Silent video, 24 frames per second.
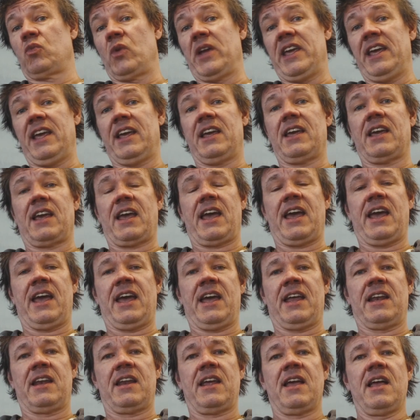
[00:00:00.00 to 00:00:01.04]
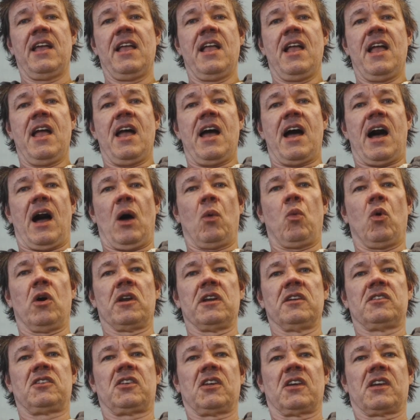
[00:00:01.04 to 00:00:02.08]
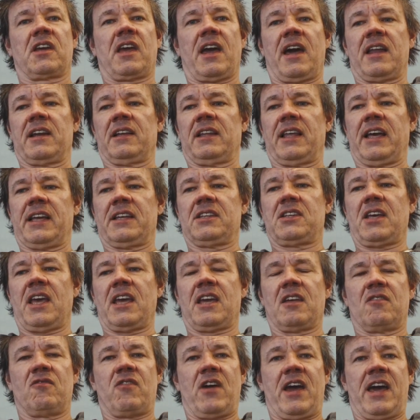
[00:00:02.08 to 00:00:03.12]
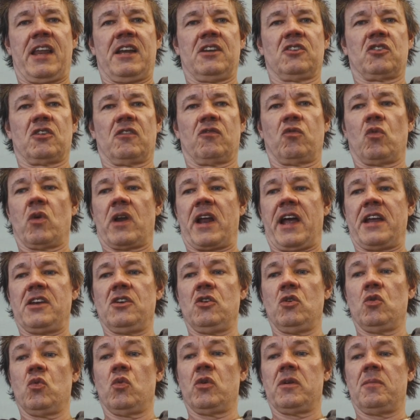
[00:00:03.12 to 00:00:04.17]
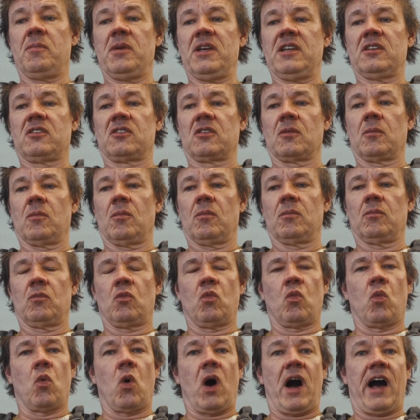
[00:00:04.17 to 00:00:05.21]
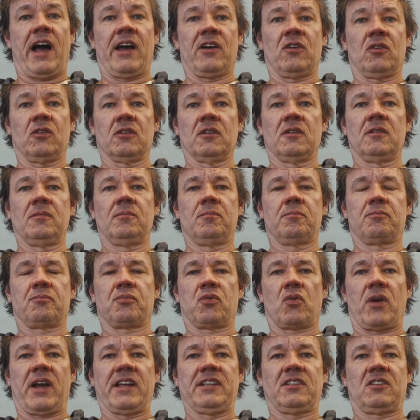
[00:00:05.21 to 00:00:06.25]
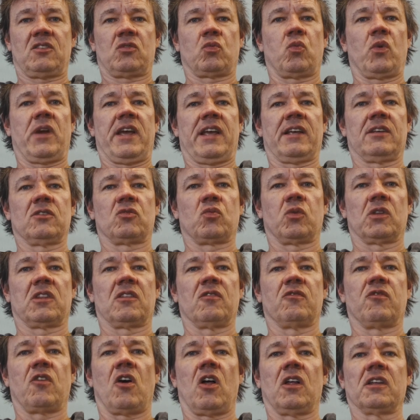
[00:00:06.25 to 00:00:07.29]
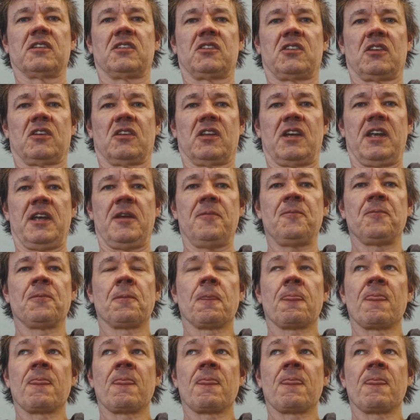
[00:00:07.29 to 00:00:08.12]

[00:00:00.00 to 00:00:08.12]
week, and I wanted to kind of like take advantage of what I knew would be some wild price swings with the volatility.